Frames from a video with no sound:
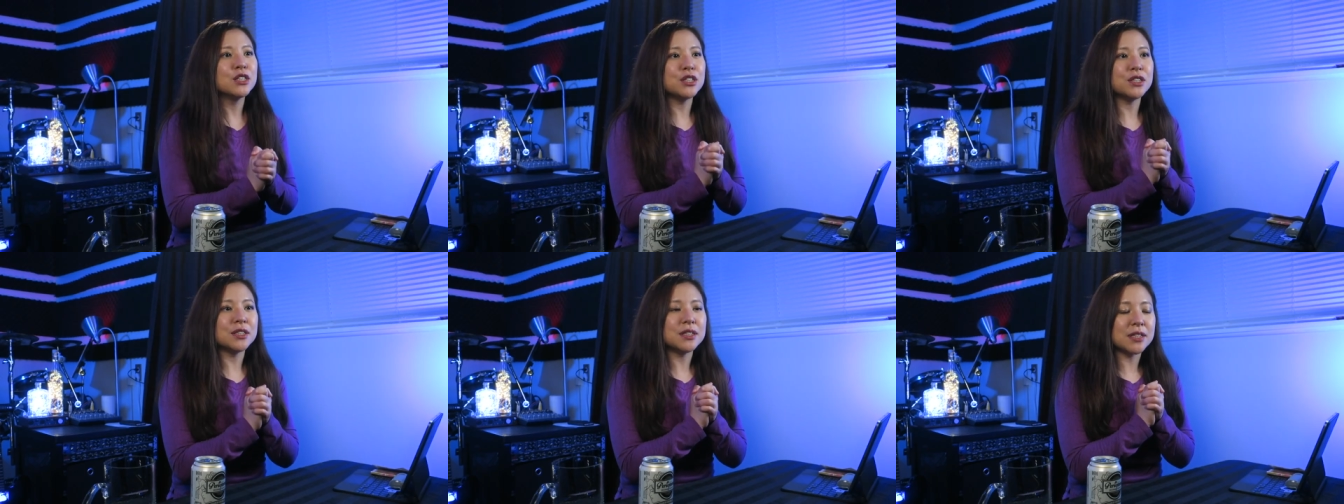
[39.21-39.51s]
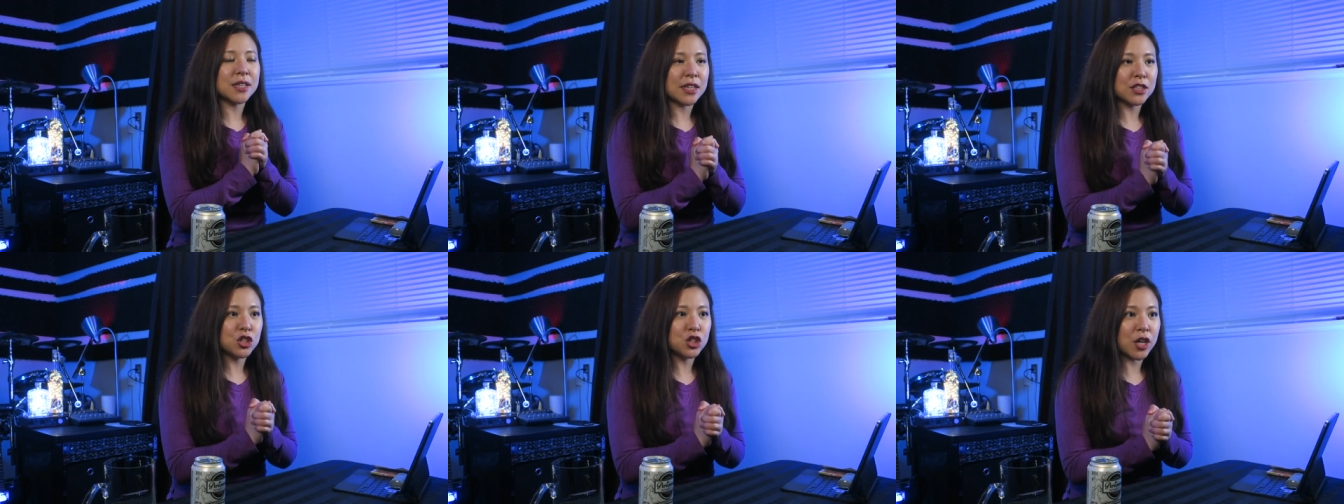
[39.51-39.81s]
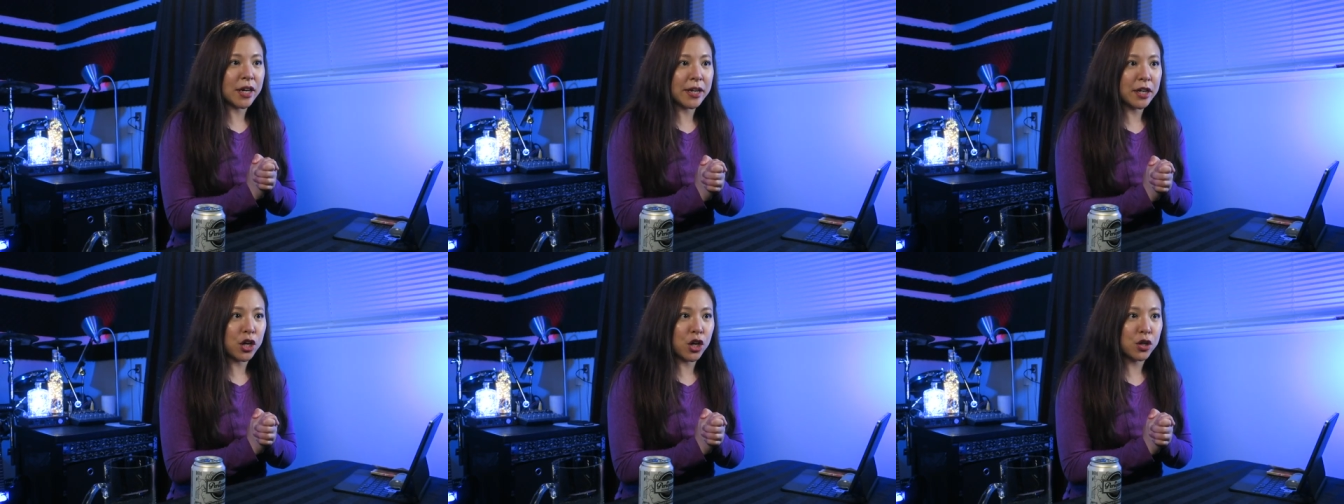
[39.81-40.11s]
to the
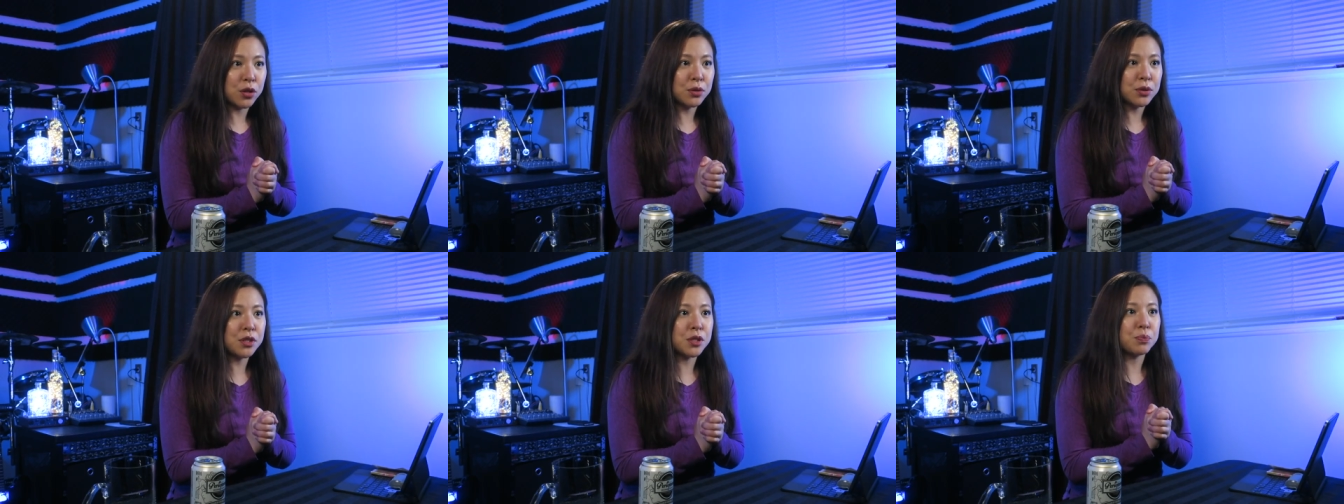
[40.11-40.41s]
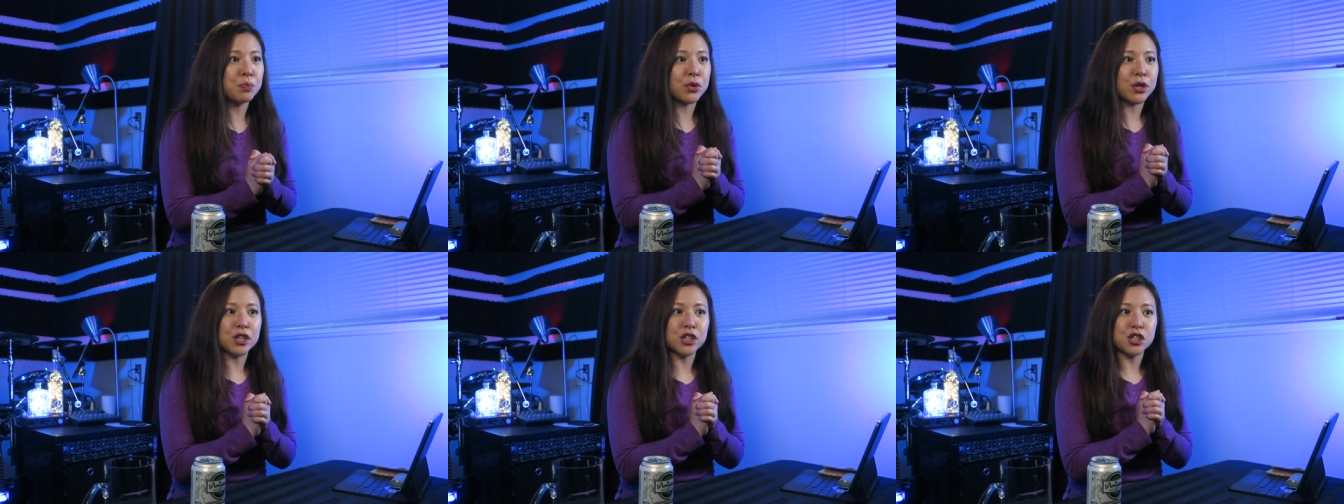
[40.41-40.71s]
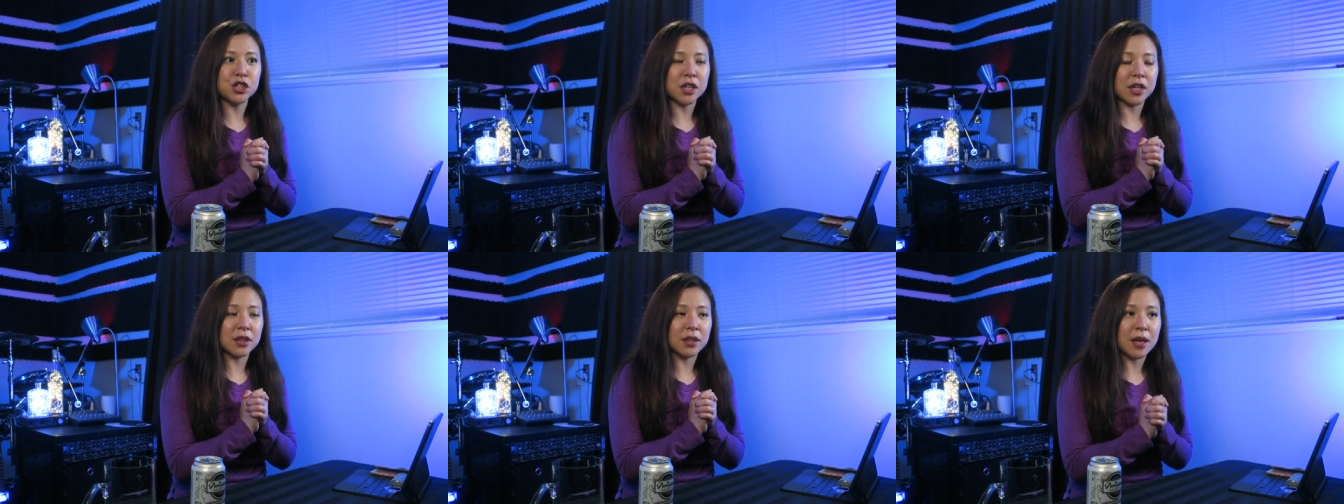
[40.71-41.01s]
Sunshine Coast,
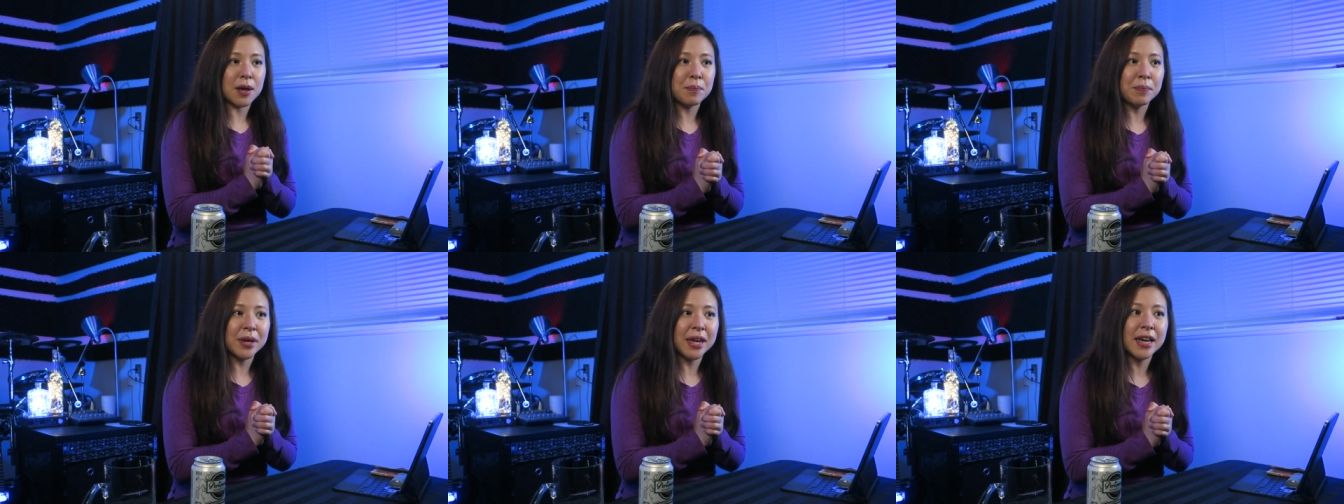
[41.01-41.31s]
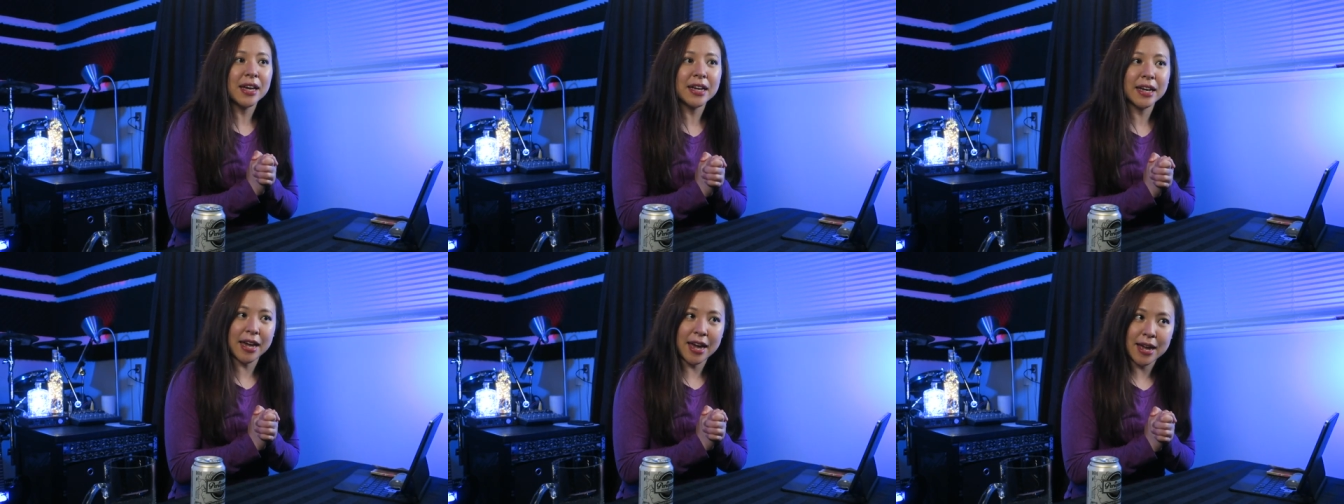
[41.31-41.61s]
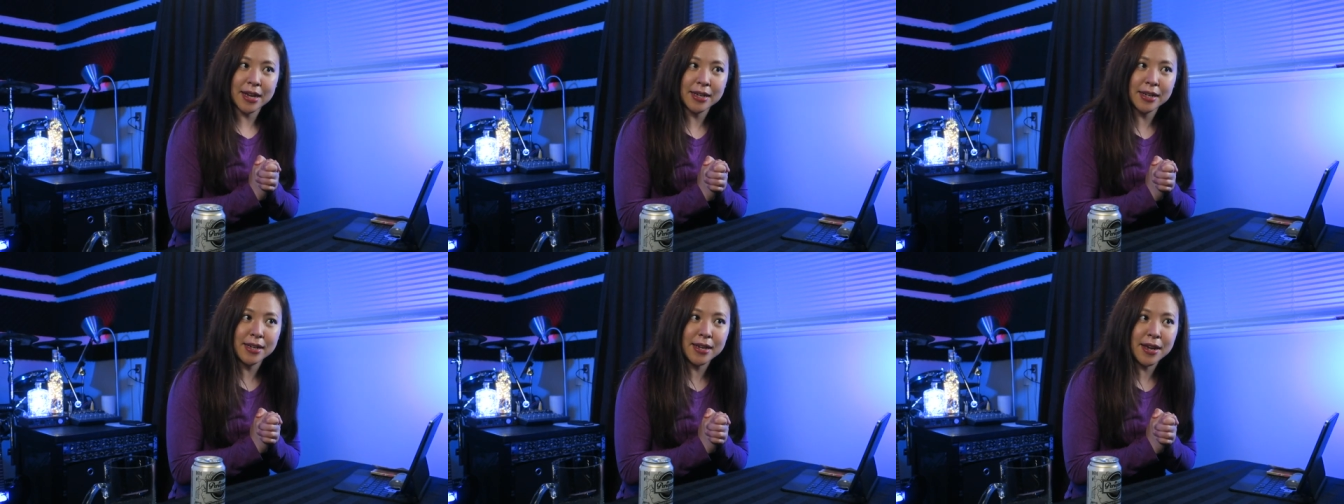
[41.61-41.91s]
British Columbia,
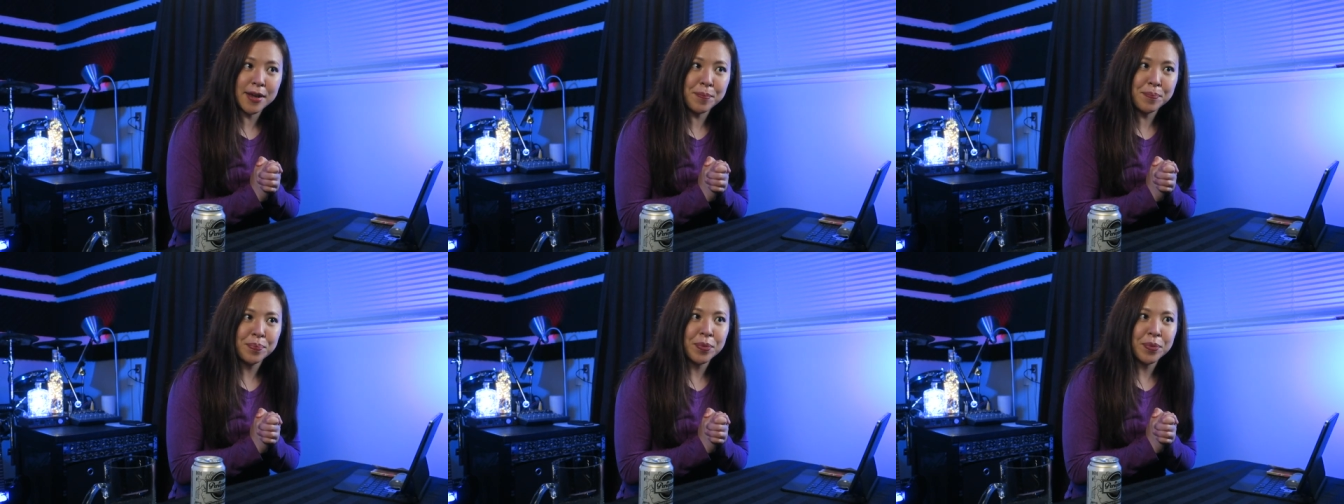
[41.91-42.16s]
Canada,